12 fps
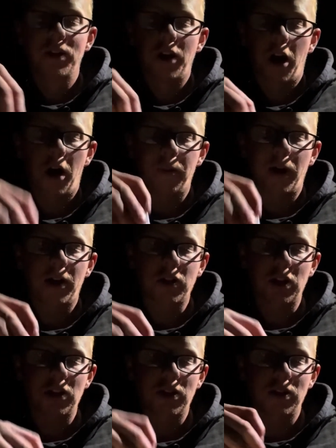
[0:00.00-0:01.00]
I'll
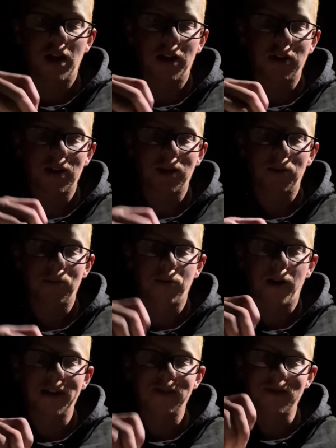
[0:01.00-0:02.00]
get the
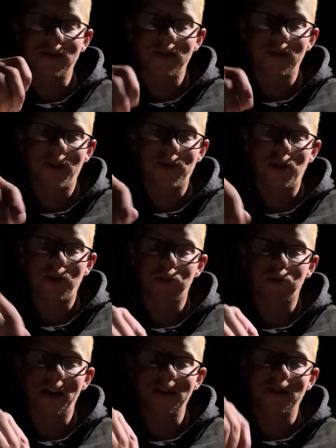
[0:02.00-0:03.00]
prices, the total
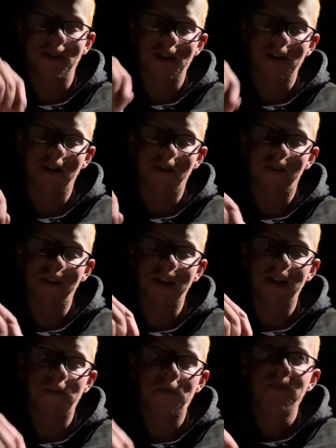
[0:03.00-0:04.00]
price at the end of the
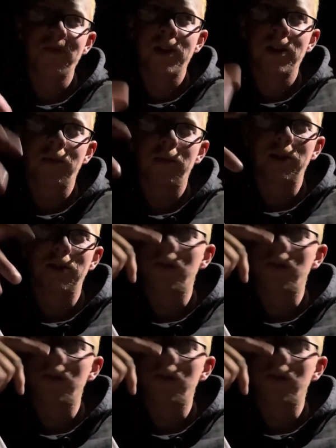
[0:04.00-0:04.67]
video, but so